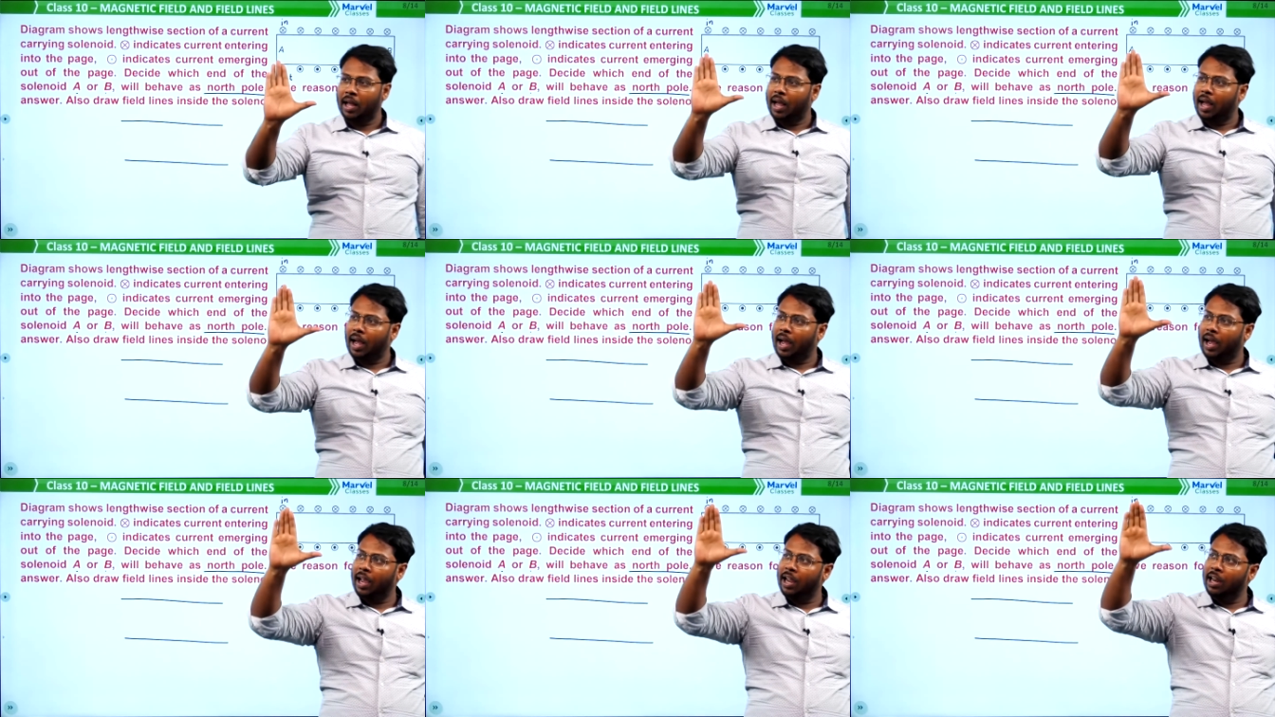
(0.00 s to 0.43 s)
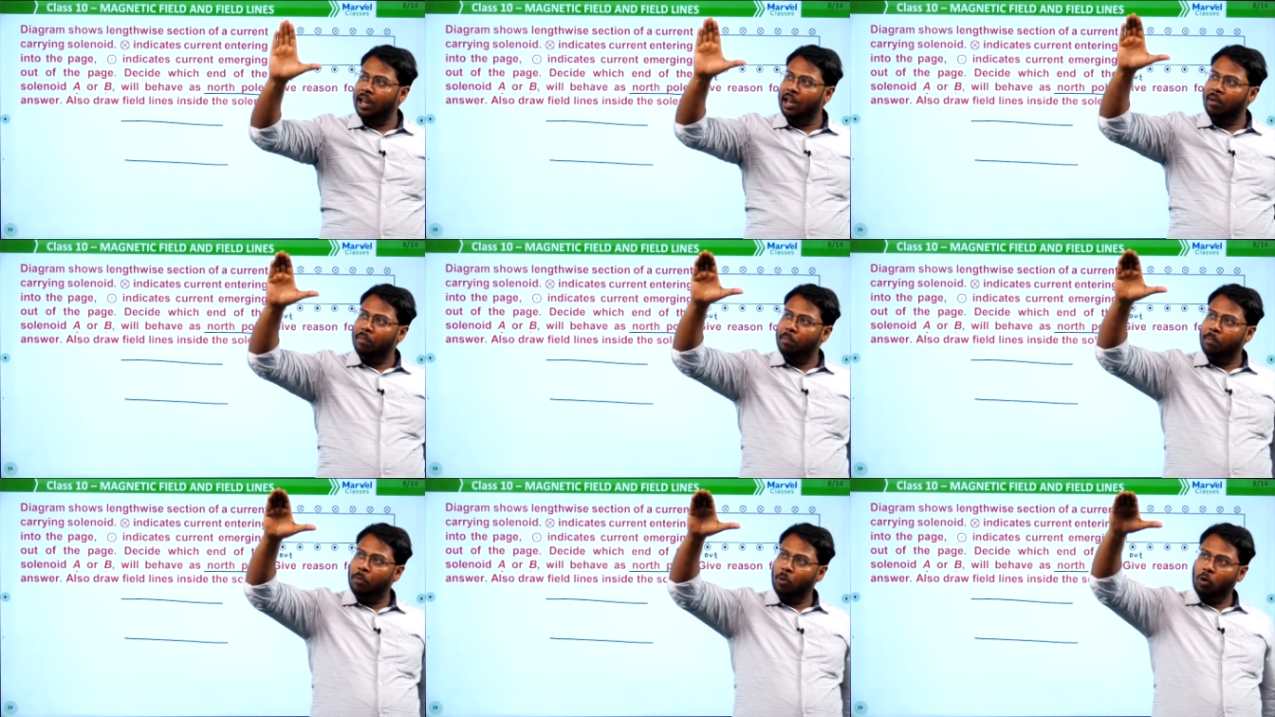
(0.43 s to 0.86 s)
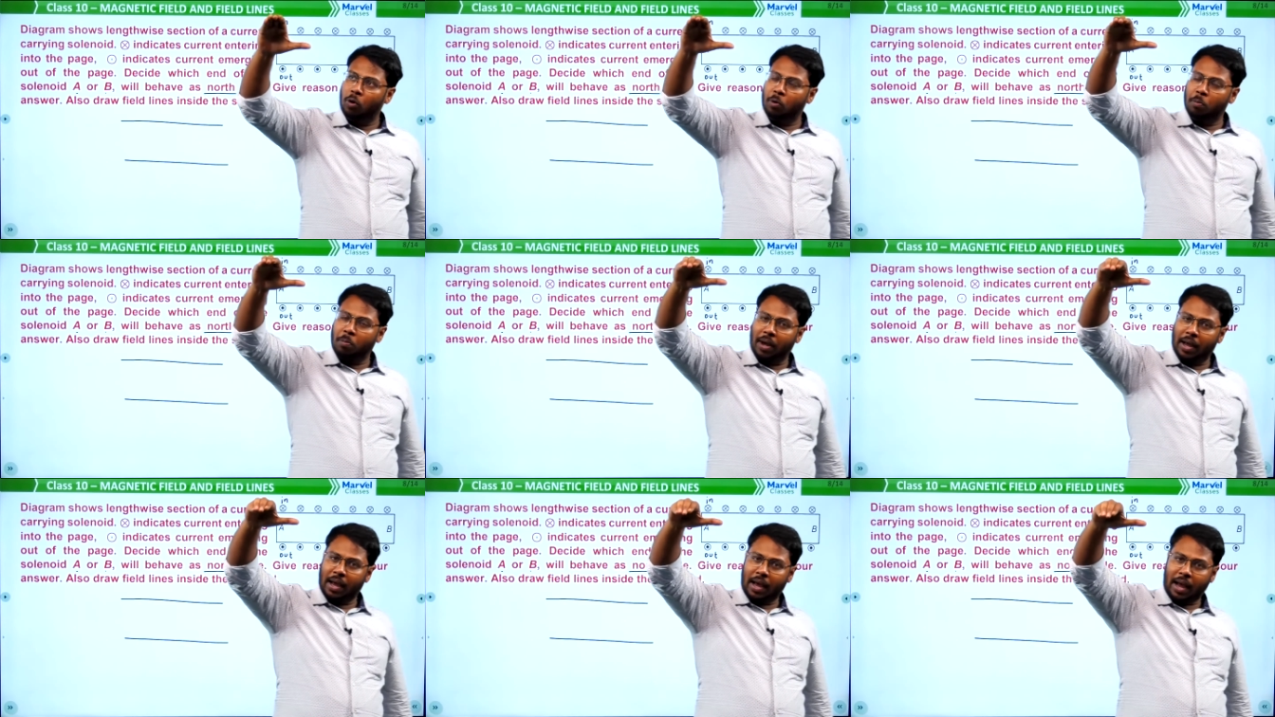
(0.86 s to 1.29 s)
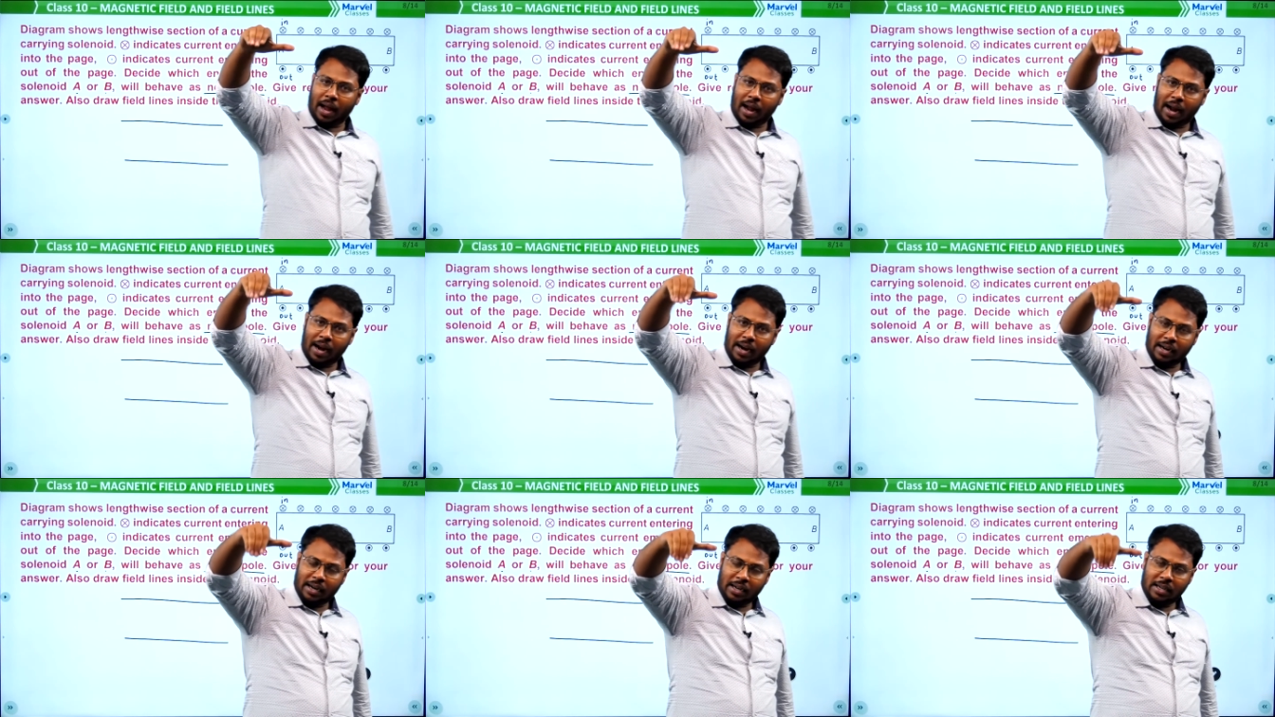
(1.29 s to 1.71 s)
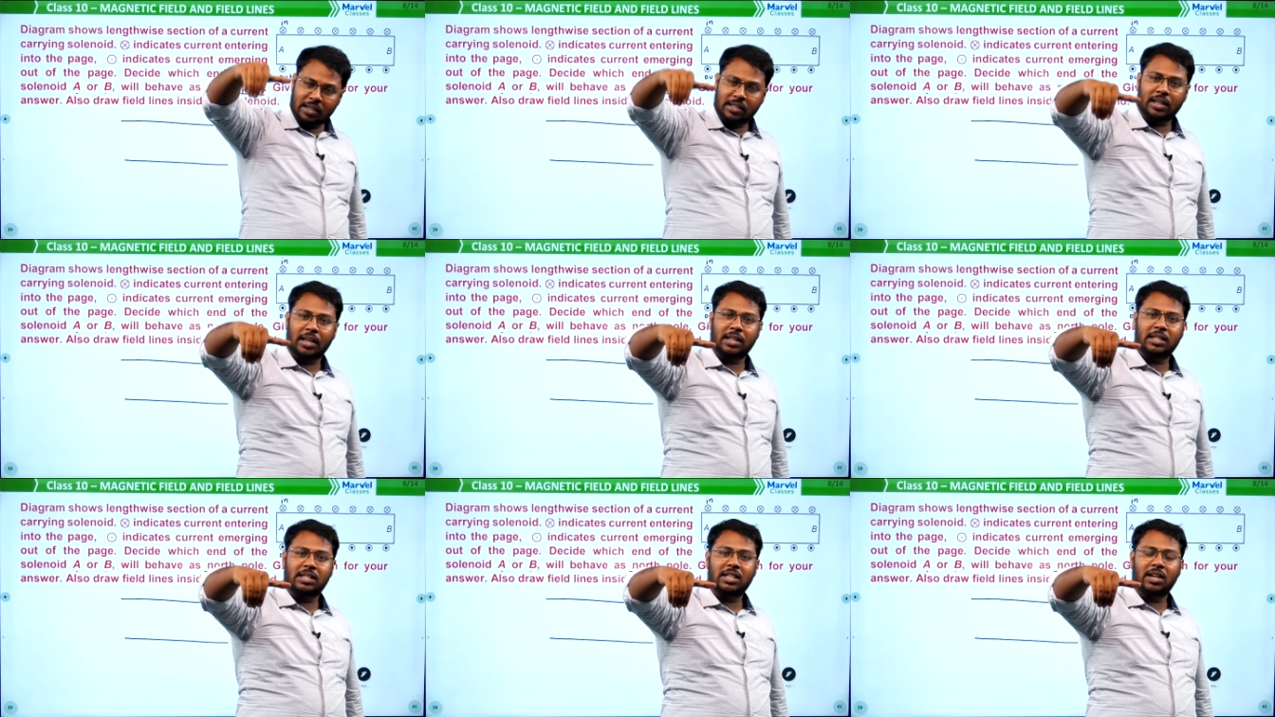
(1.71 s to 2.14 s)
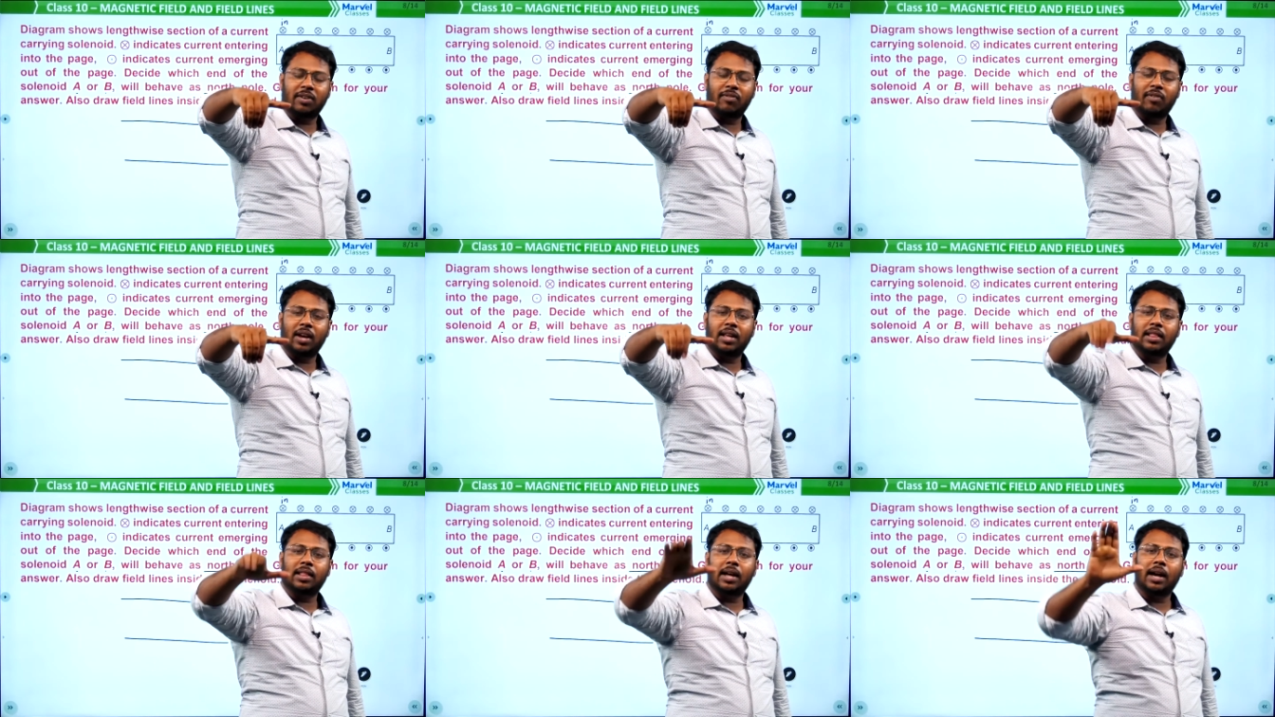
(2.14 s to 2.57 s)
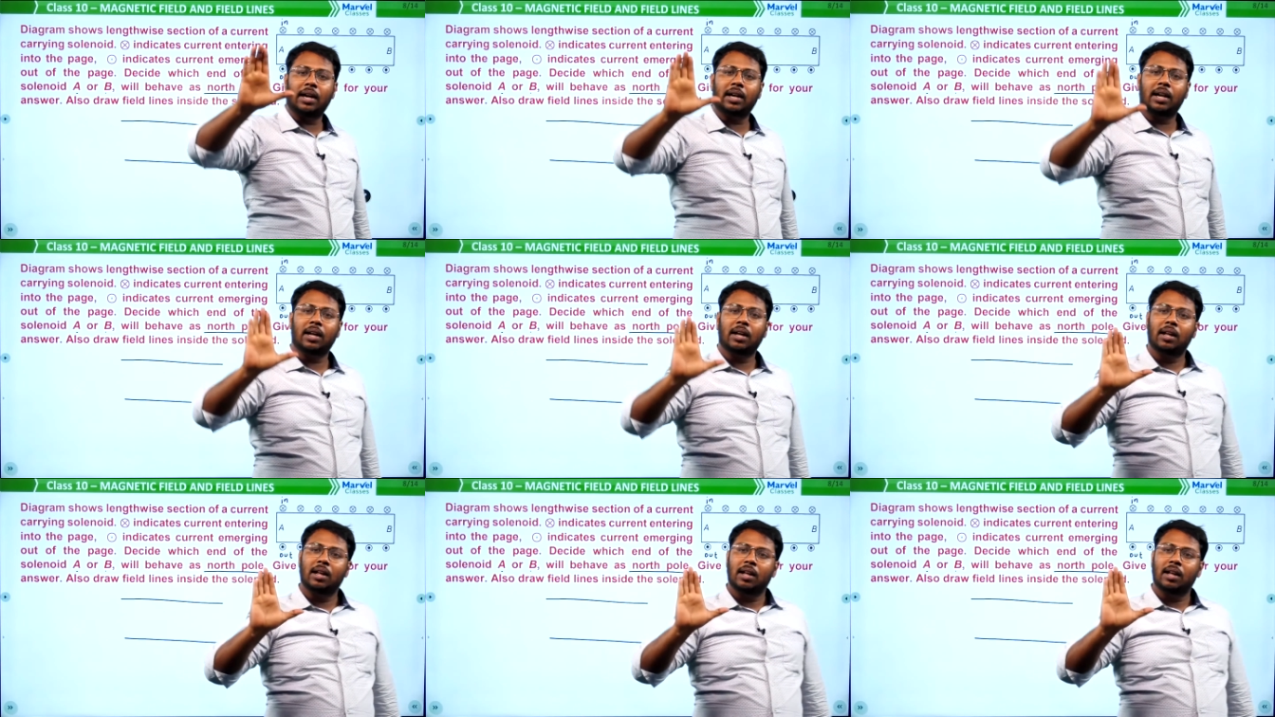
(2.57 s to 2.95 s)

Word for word: I will put my hand in such a way that